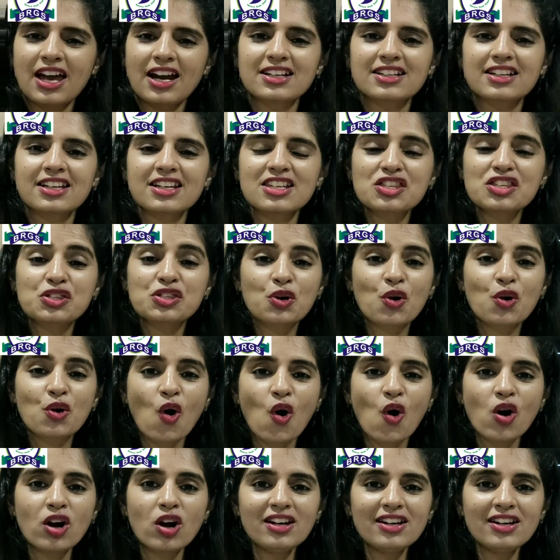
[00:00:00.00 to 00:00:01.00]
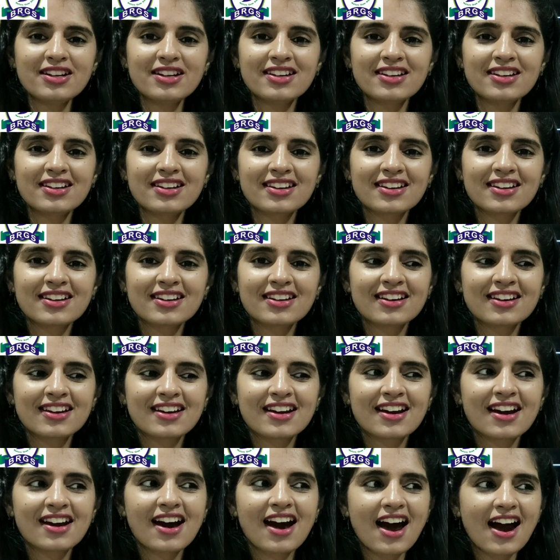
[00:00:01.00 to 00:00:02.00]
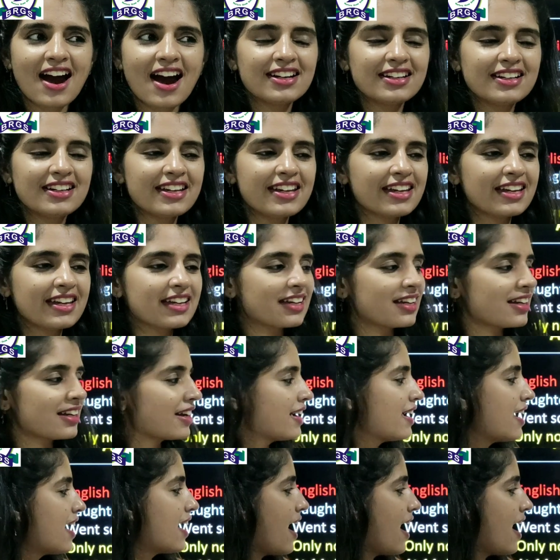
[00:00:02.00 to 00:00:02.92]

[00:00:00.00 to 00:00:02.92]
That is called hunting.